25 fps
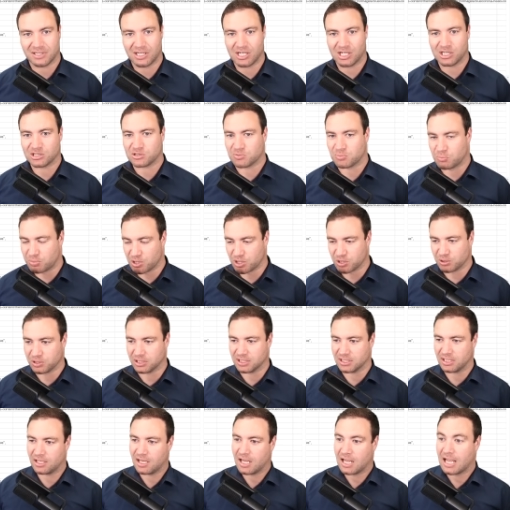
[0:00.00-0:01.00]
It's
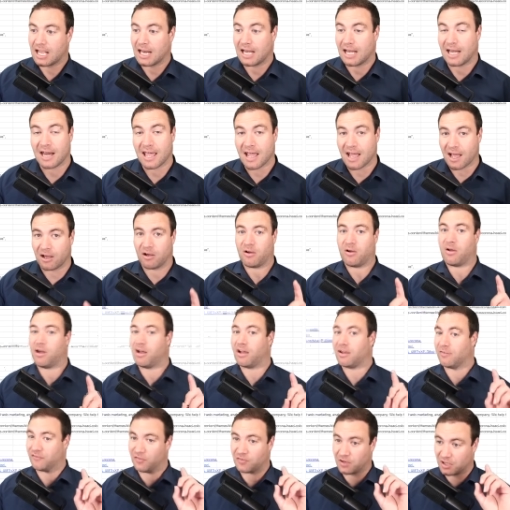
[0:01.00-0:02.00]
brilliant. Now,
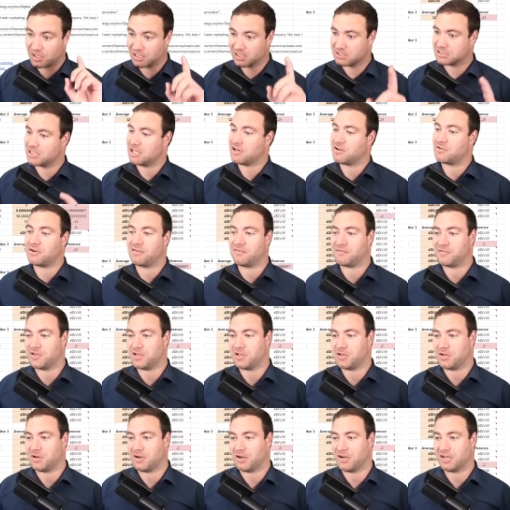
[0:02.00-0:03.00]
I've got a secret for you
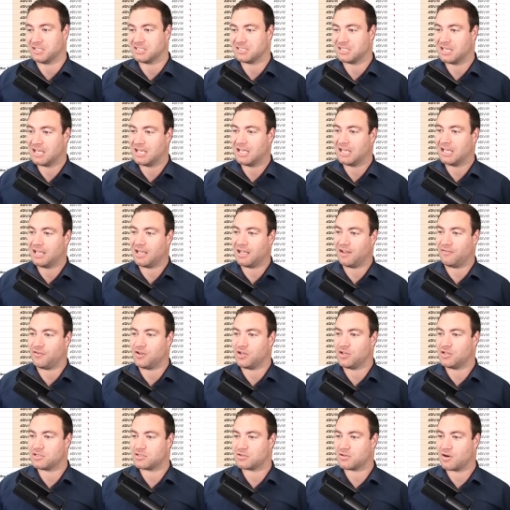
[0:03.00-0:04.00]
guys. If
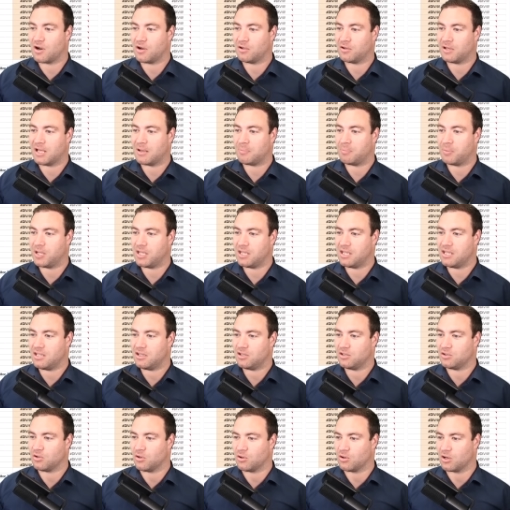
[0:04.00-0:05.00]
you scroll up here,
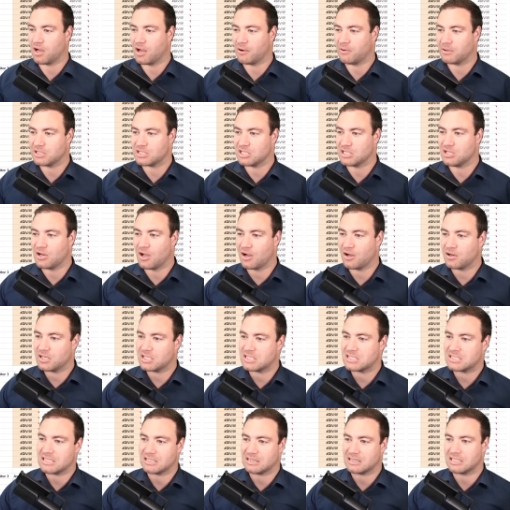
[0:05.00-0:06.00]
you're going to
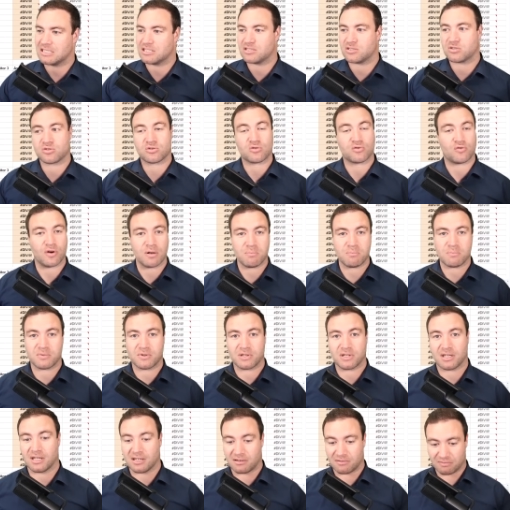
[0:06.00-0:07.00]
notice that this script
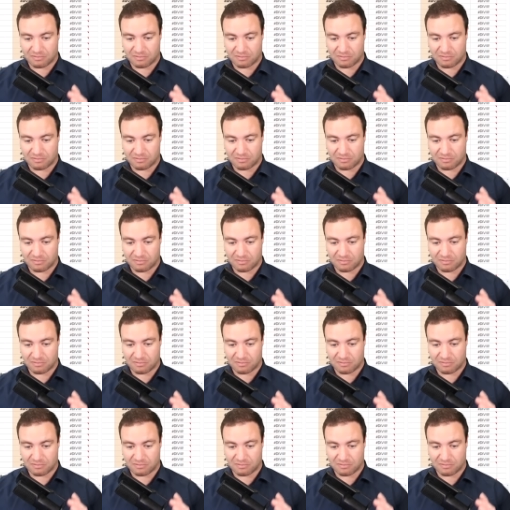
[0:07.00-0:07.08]
that